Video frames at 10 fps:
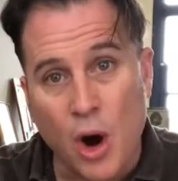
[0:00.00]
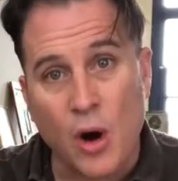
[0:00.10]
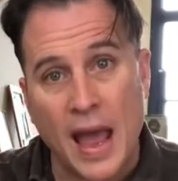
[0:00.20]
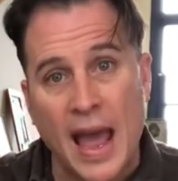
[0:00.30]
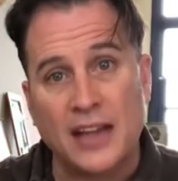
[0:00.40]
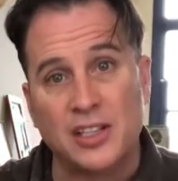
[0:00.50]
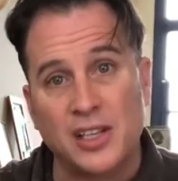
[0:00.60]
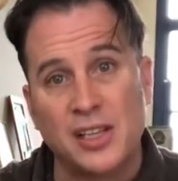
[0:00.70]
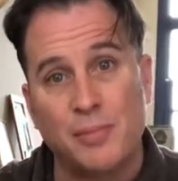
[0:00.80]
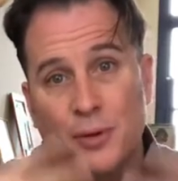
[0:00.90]
are
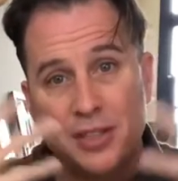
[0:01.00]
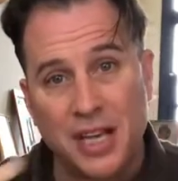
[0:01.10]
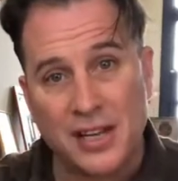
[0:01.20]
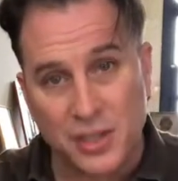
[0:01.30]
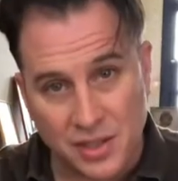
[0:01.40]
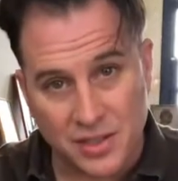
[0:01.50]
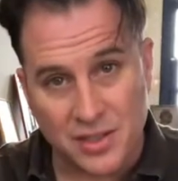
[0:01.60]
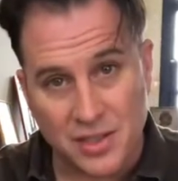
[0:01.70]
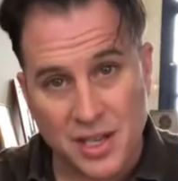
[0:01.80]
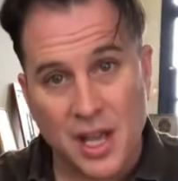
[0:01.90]
actually
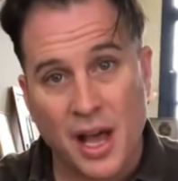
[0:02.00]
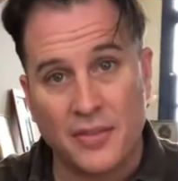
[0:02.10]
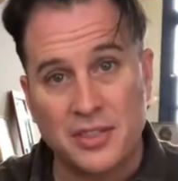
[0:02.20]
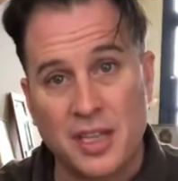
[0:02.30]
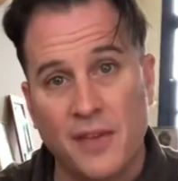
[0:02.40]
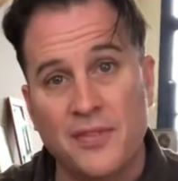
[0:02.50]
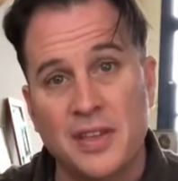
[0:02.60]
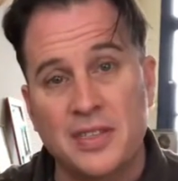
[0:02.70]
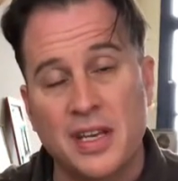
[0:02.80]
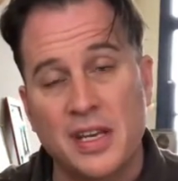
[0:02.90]
projections of stuff
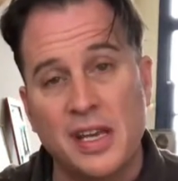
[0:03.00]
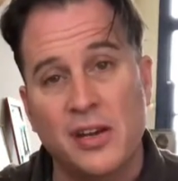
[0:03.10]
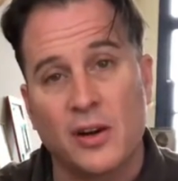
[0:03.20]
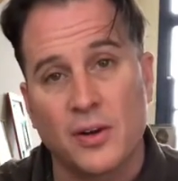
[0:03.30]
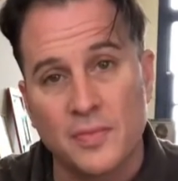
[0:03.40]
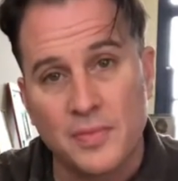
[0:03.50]
that's in here.